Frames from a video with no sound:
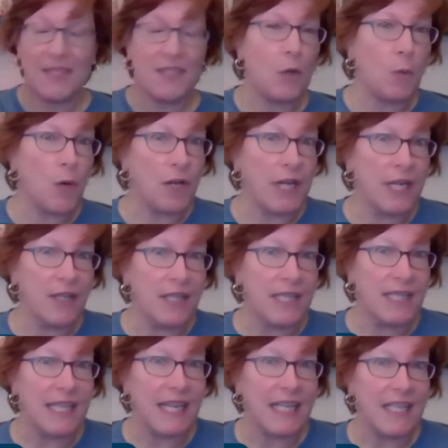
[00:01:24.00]
we're here
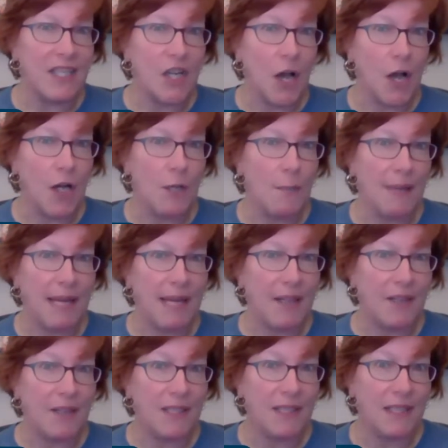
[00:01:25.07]
today to talk
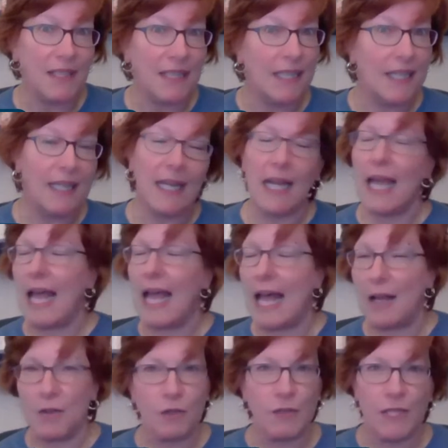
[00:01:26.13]
about
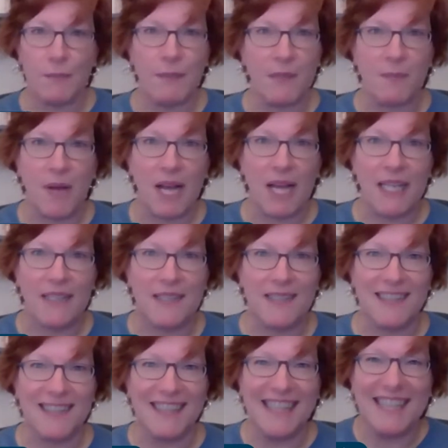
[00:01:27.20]
algorithmic
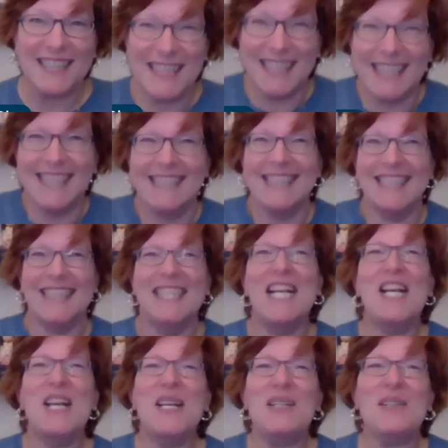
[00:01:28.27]
bias.
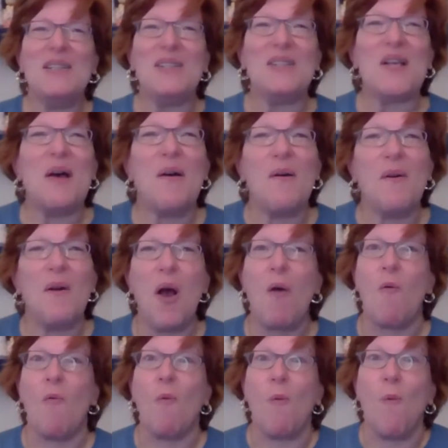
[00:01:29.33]
So
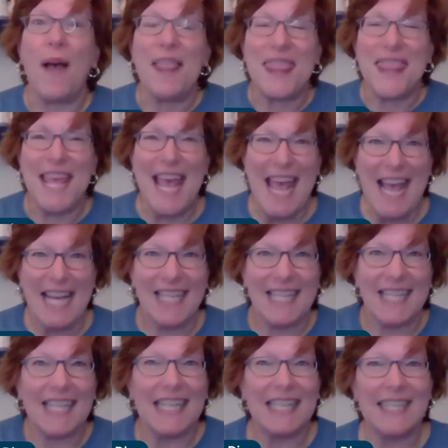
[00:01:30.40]
what the heck
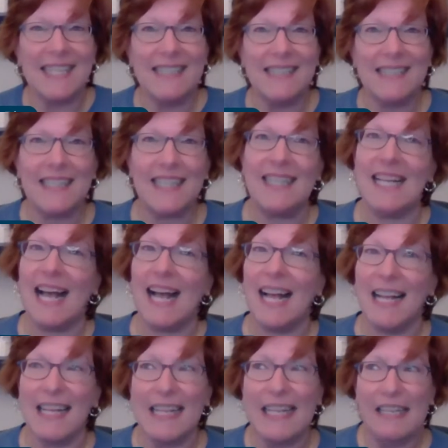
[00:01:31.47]
is
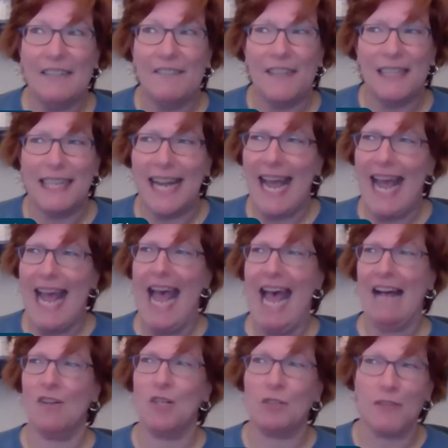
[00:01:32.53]
even
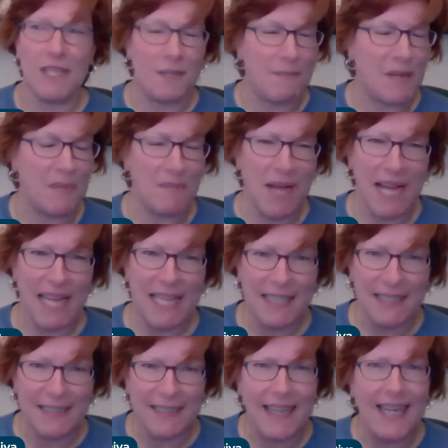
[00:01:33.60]
algorithmic bias?